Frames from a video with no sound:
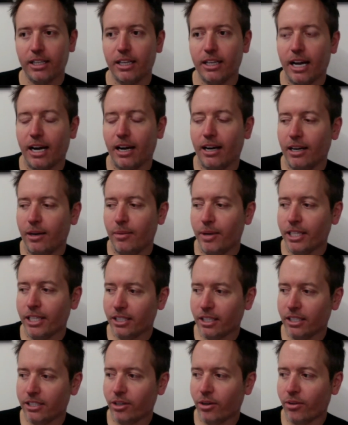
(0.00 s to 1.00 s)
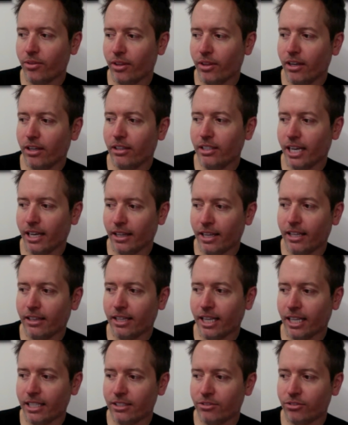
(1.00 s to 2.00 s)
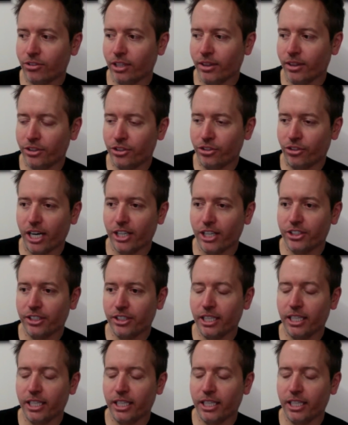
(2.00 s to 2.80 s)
And so yeah, that's really the direction.